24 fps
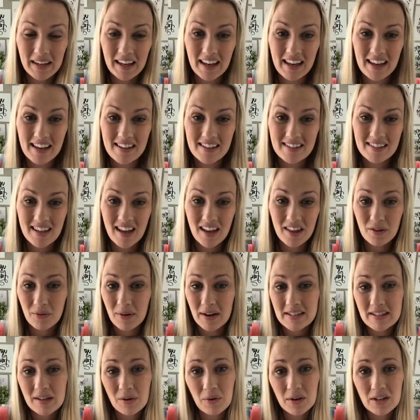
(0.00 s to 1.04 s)
because
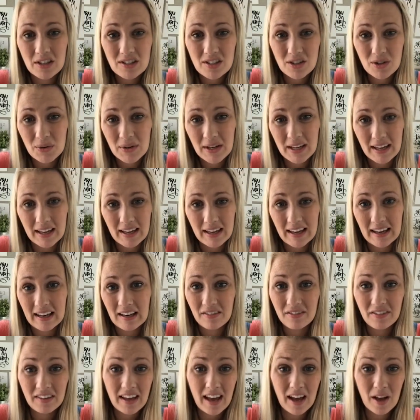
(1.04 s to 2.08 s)
otherwise I wouldn't do it.
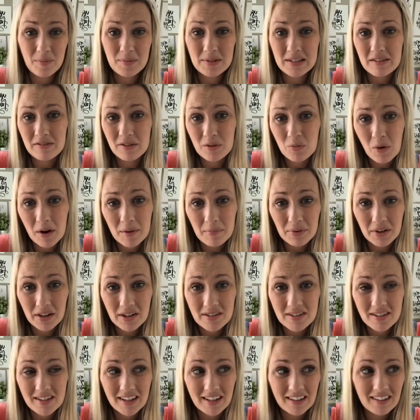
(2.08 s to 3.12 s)
And if it helps even one
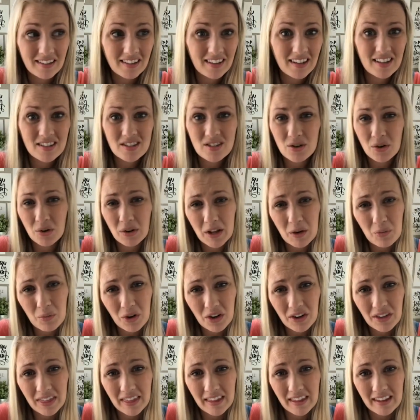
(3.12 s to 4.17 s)
person, it's totally
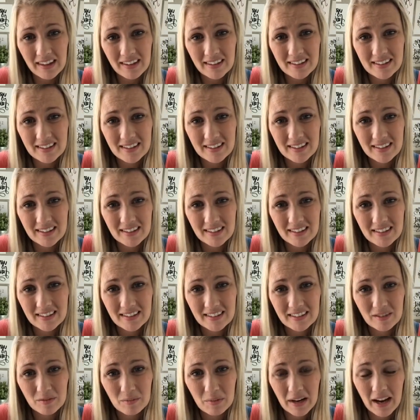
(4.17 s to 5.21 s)
worth it.
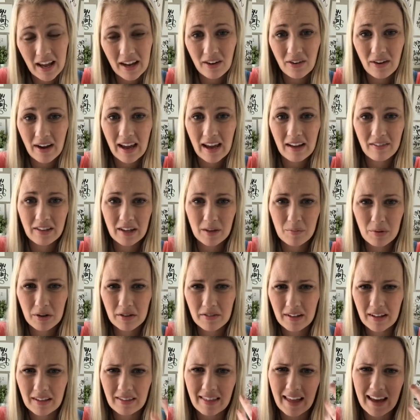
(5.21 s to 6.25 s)
But I don't have like
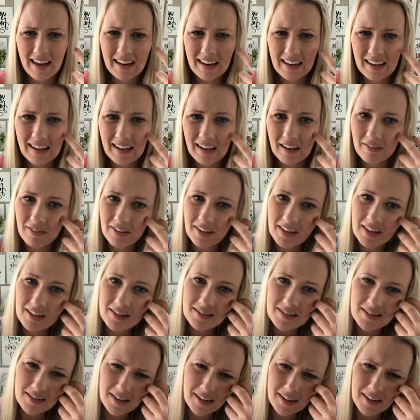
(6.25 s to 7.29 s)
perfect lighting. I feel like
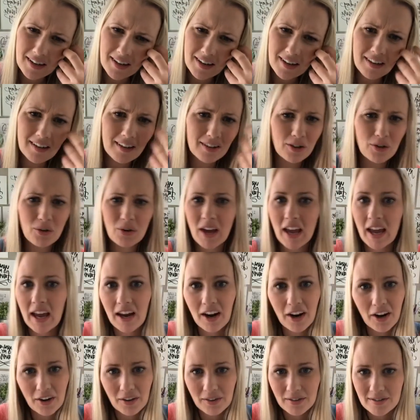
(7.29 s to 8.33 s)
it's dark. Who
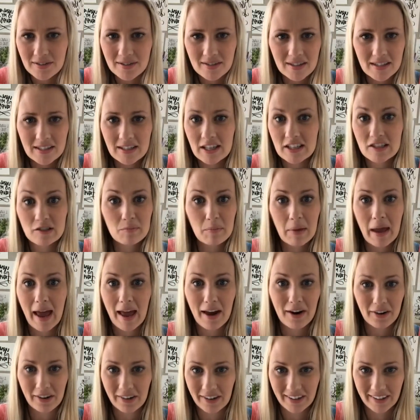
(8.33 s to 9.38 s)
cares? It doesn't
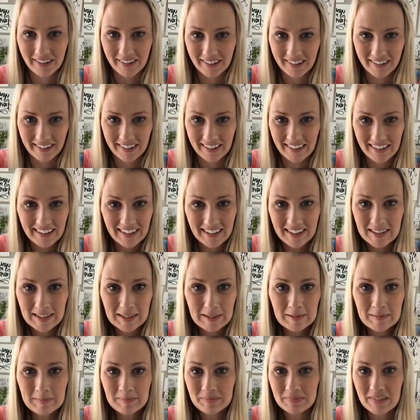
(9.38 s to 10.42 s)
matter
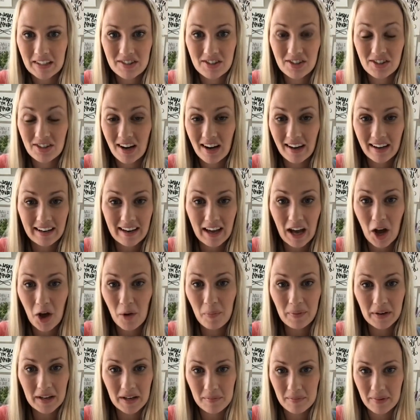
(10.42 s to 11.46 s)
because you're not going to
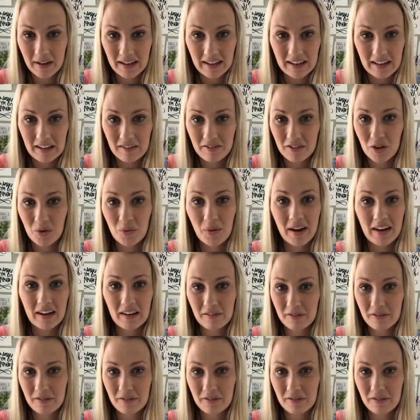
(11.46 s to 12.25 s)
help anybody if you're